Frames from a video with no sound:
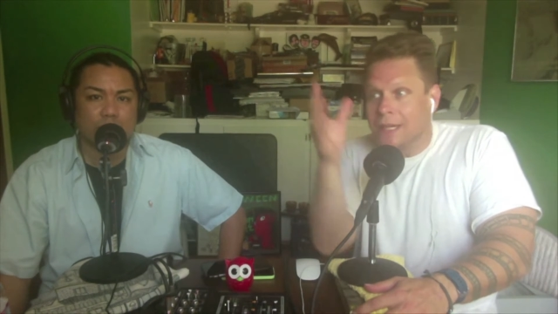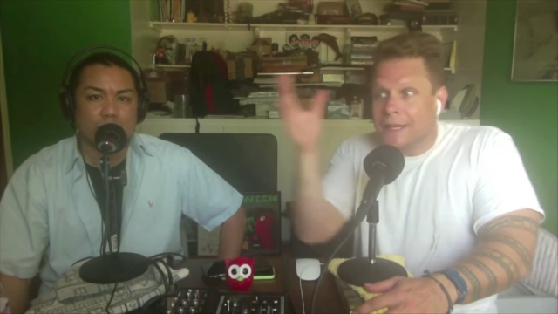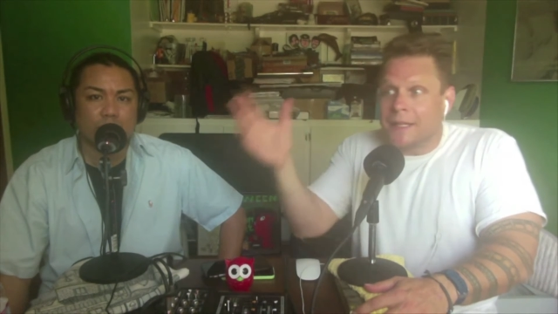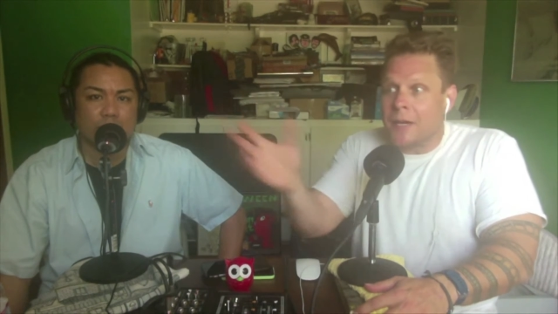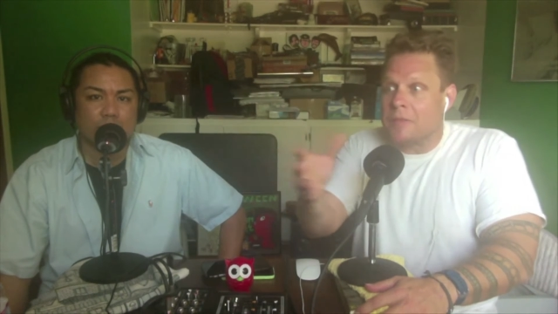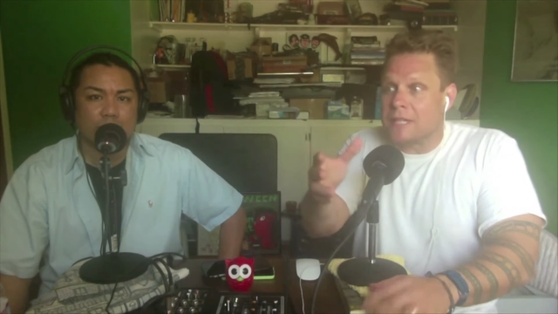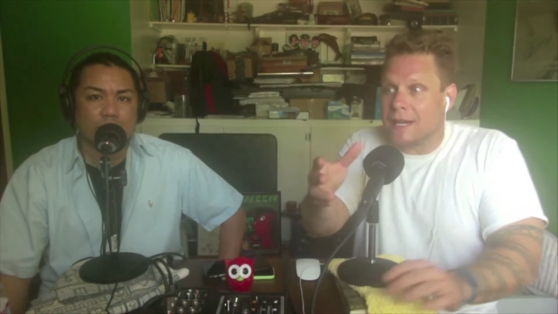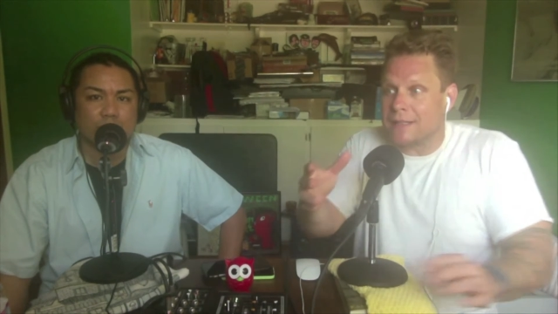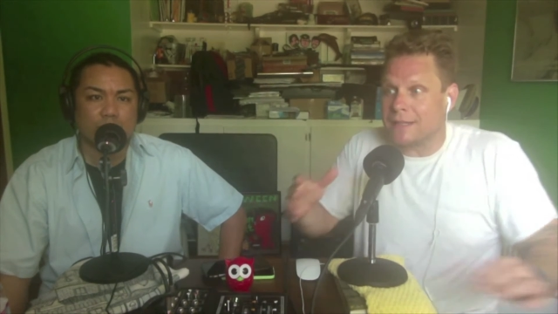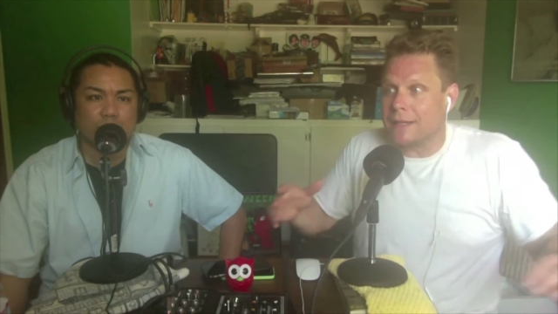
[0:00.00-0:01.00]
Speaker 1: comes
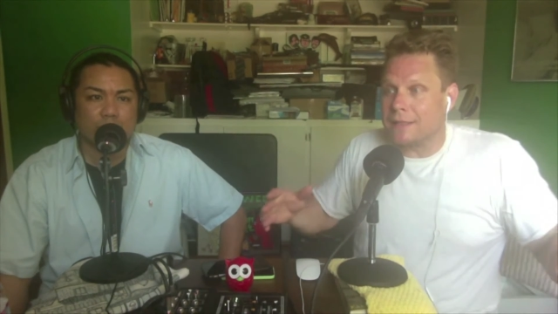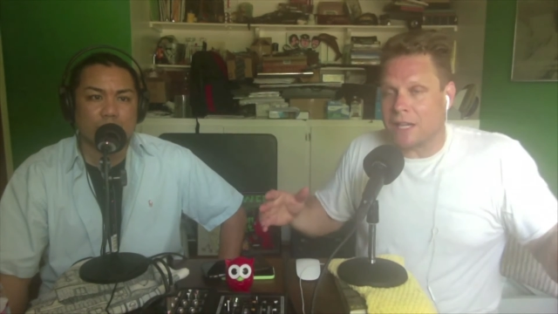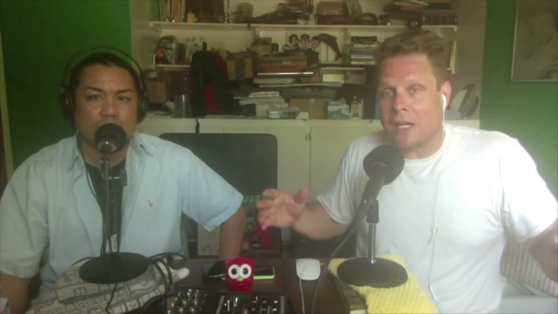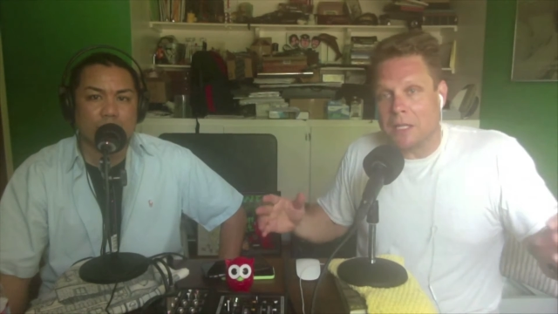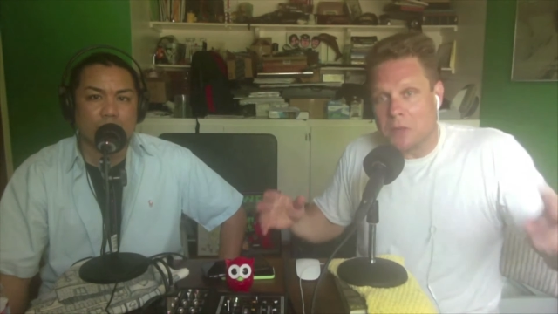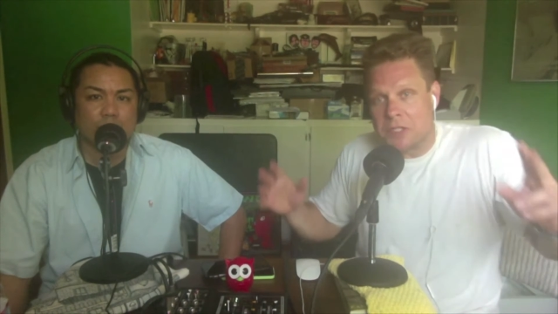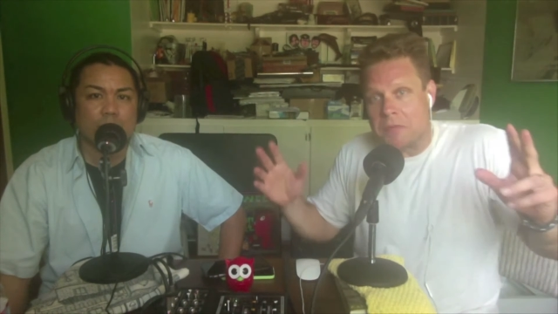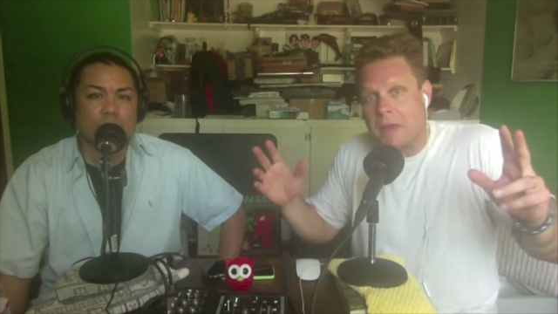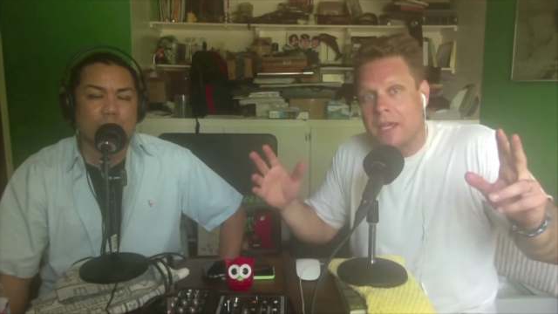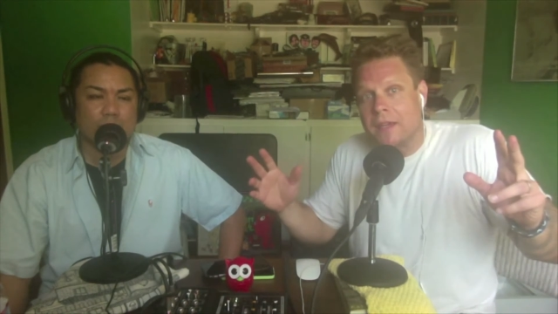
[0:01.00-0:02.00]
out uh, to Hollywood to
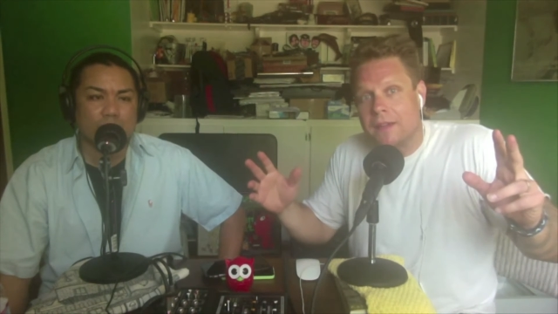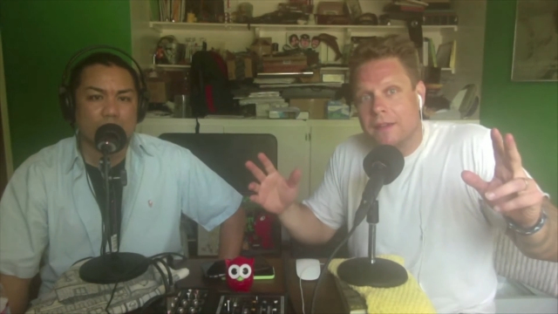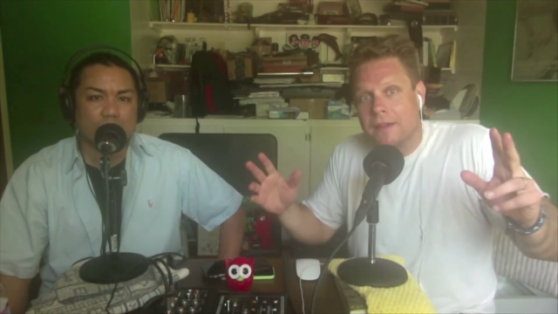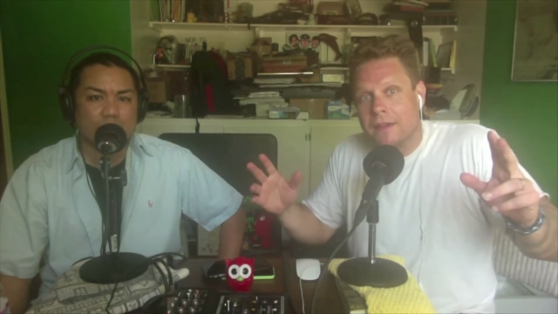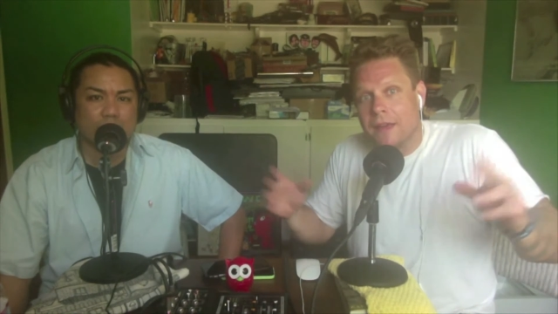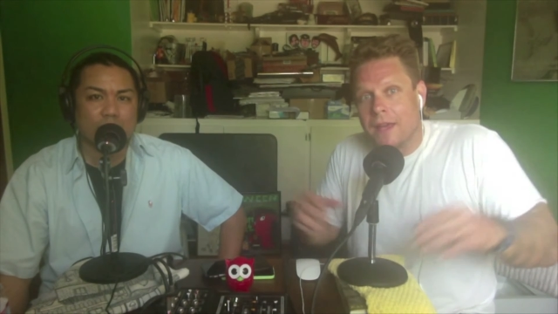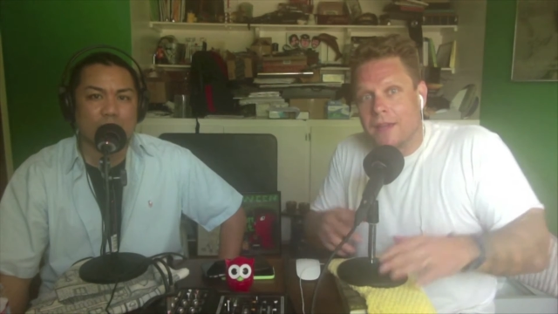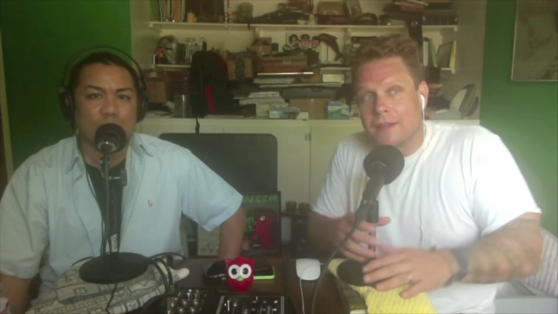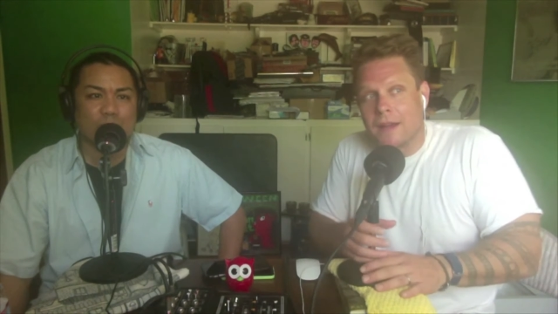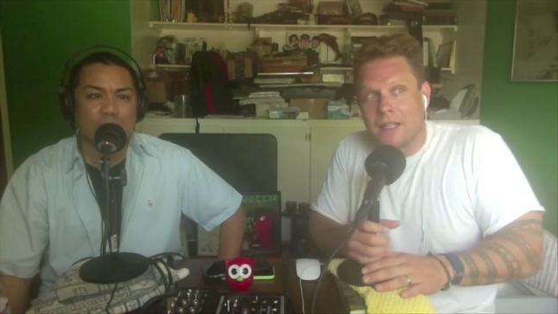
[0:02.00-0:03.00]
make it. And
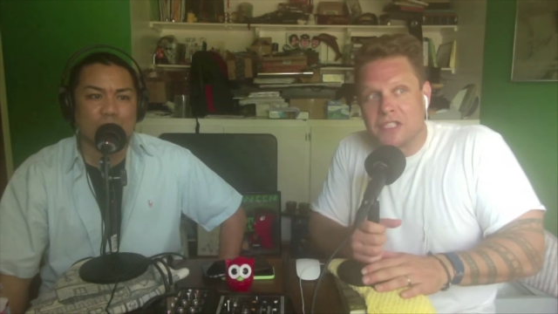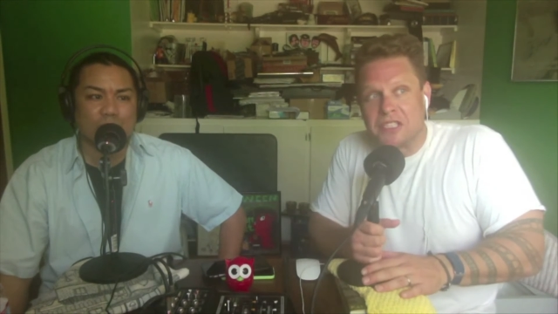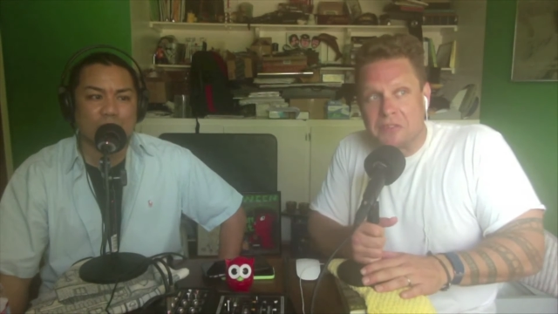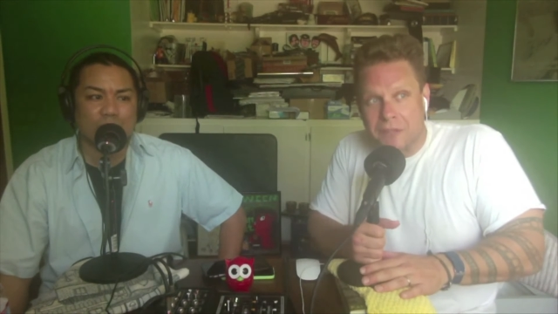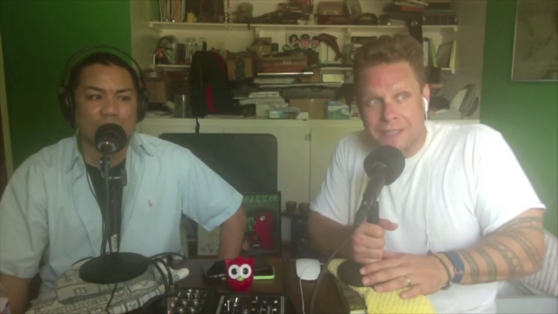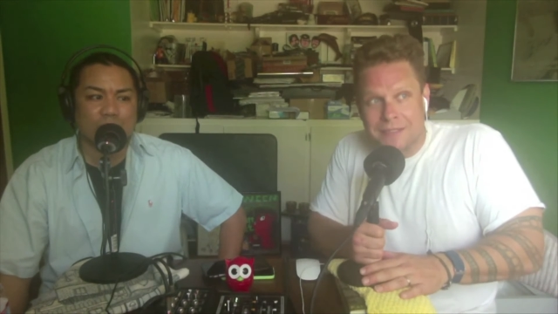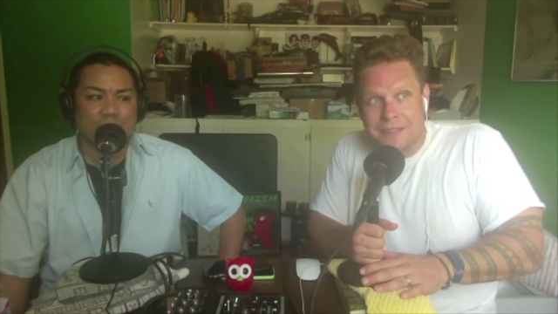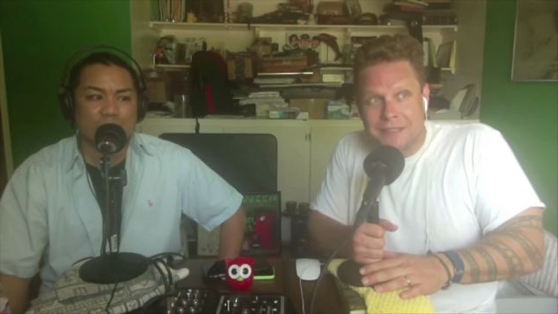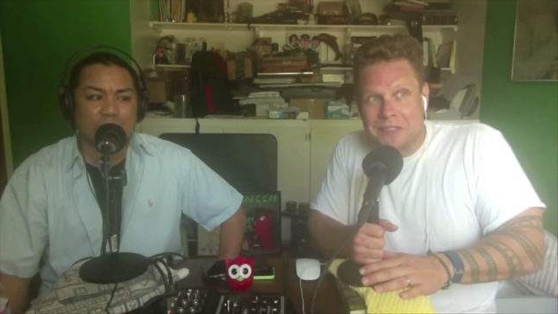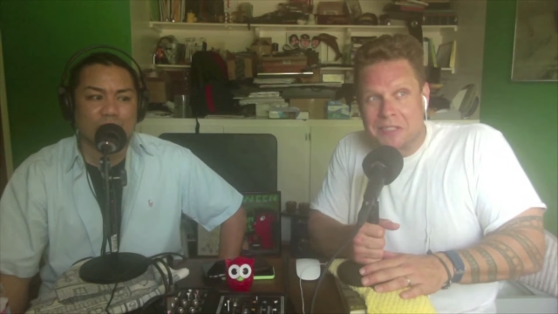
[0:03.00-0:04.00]
uh, she's
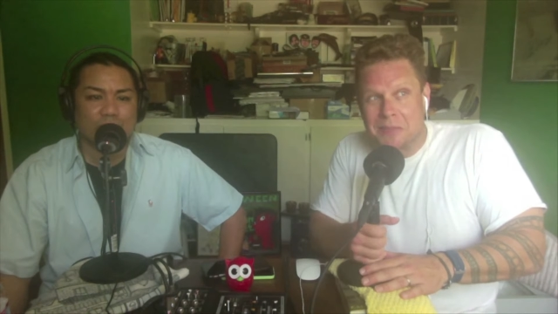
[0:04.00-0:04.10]
defenseless and she's